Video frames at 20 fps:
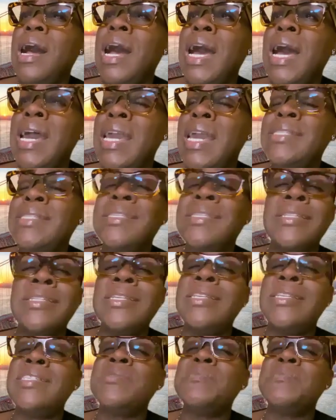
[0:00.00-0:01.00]
I
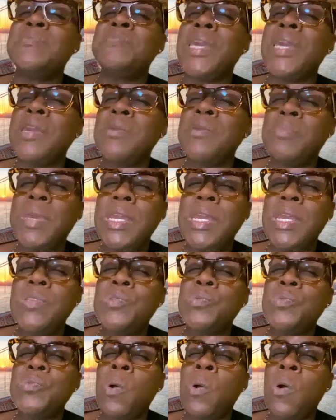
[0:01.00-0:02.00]
did this big
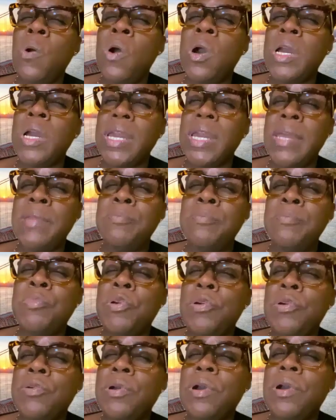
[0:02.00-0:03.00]
peace walk in
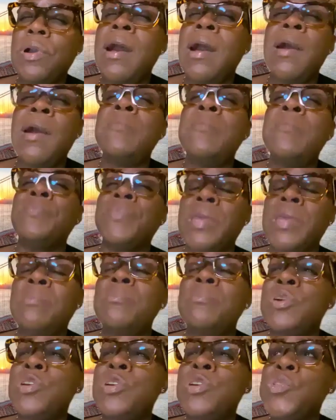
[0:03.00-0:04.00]

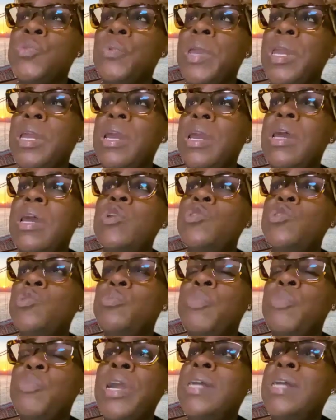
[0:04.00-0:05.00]
Bushwick
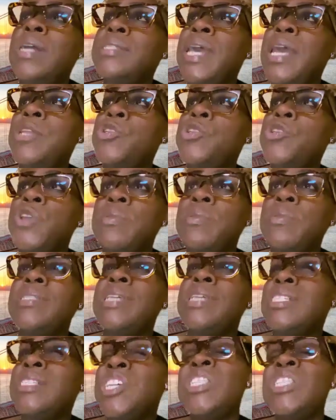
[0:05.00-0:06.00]
to bring
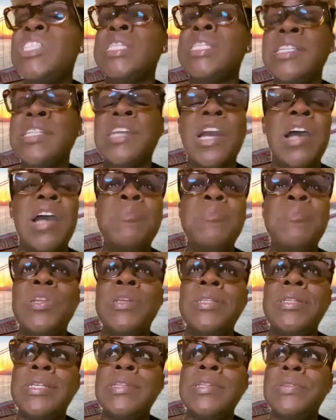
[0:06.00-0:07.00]
attention, to just let the
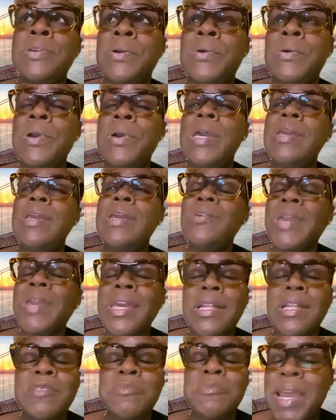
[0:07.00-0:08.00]
community know, you
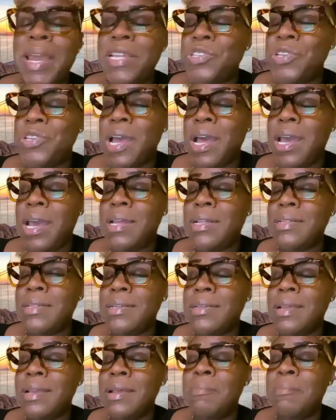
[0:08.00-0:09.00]
killed my
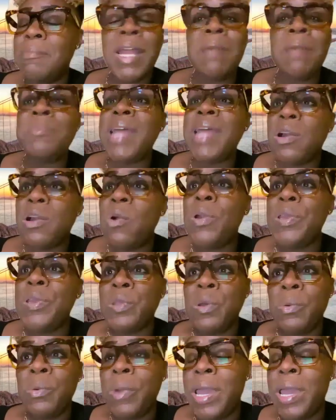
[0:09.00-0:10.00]
child, but I'm not
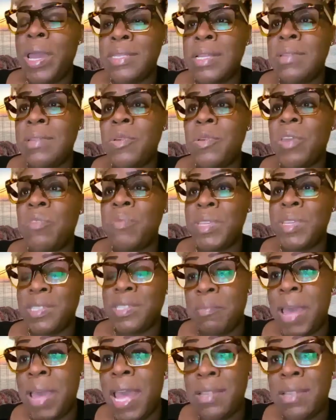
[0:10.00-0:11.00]
going nowhere until you give me
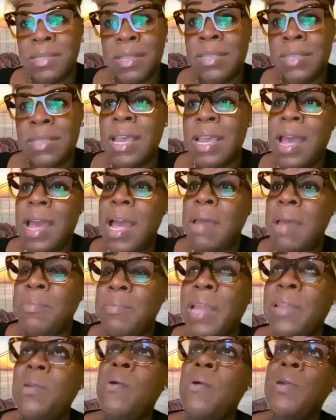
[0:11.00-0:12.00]
some answers. I'm
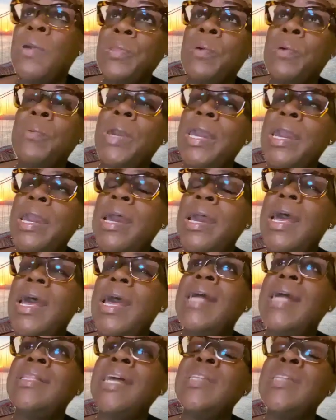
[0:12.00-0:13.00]
not going nowhere.
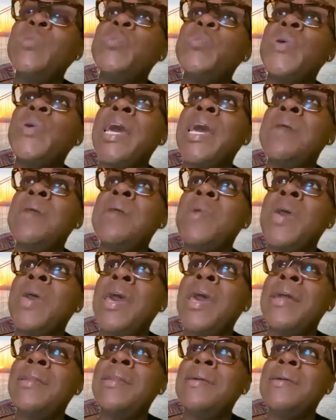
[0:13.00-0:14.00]
And that's when I
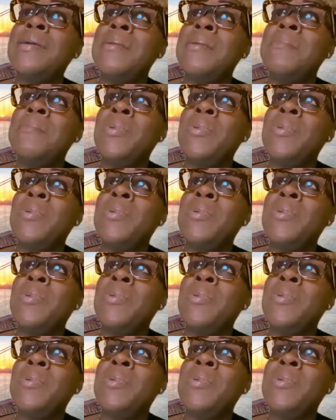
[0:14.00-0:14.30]
met